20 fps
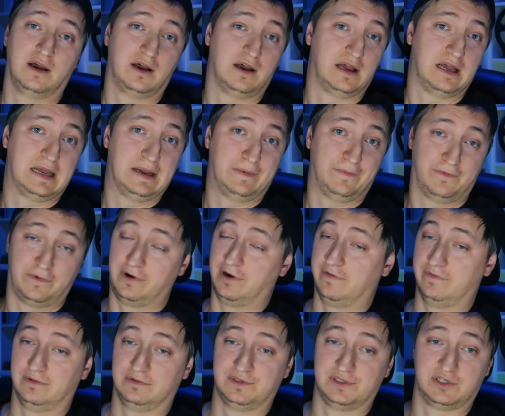where I
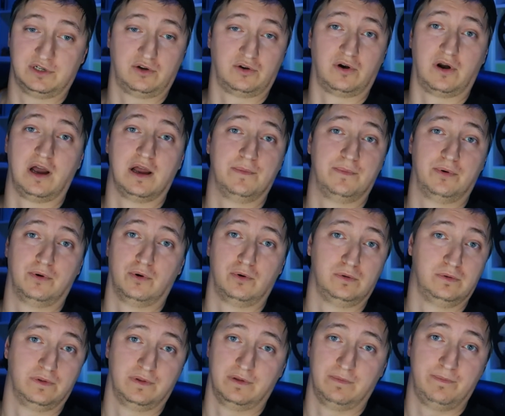will describe
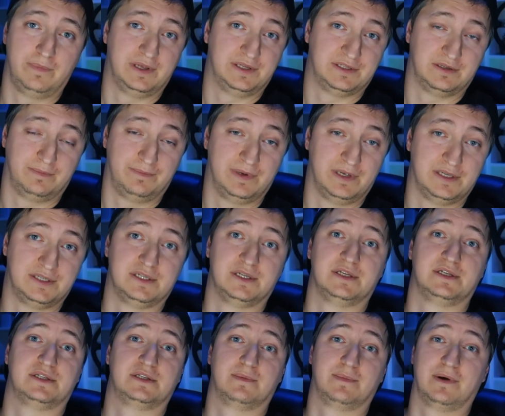all the bits and
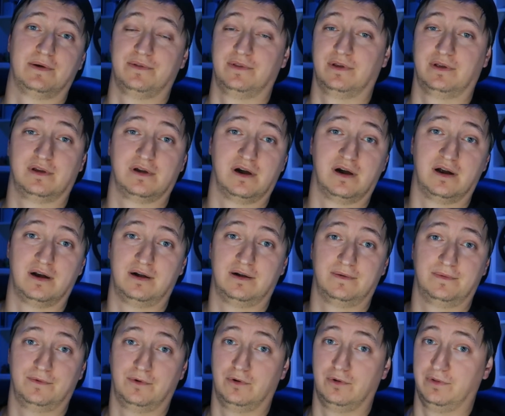pieces about the car,
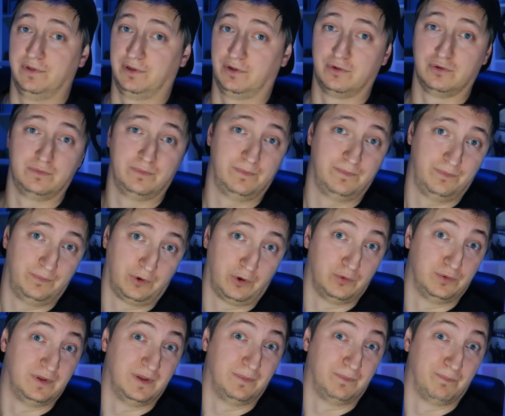all the good
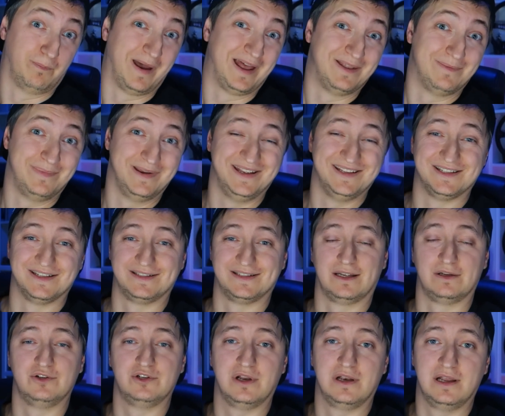and bad bits
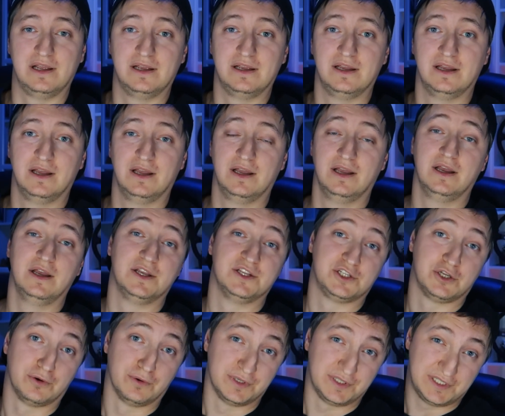essentially.
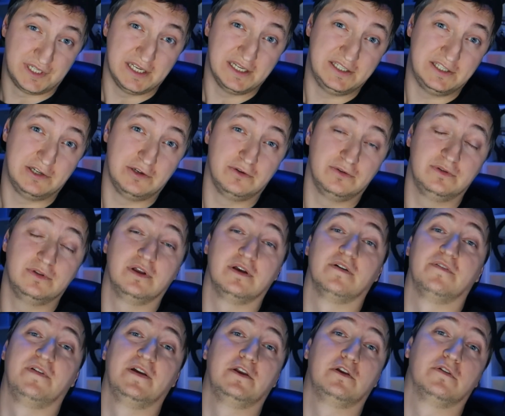So stay tuned,
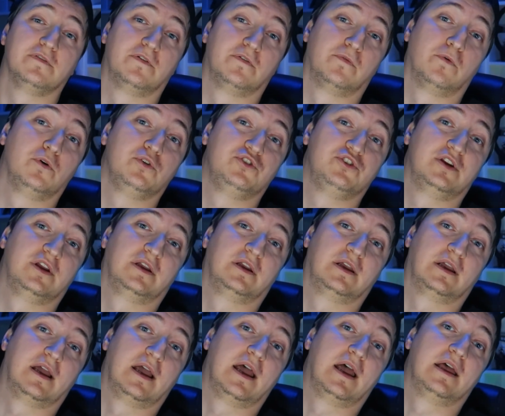thank you for watching,
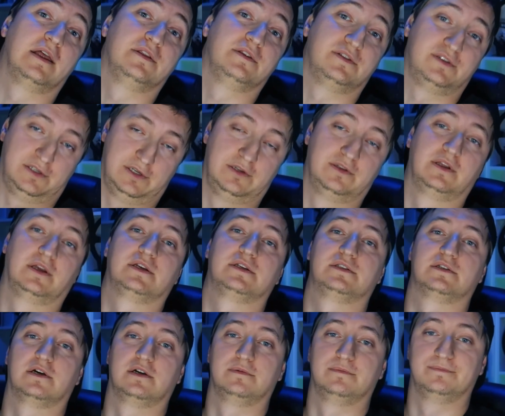and see you next
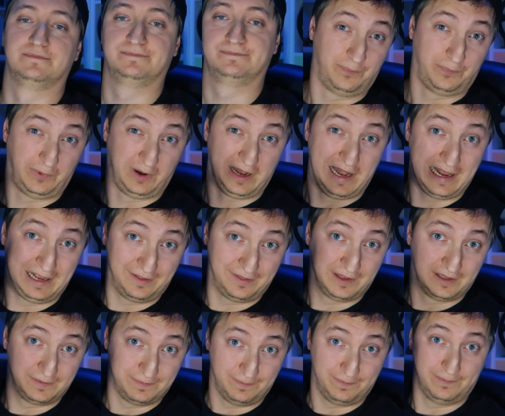time. Click
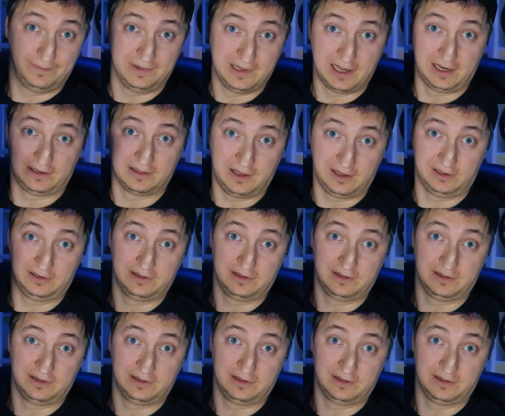that like.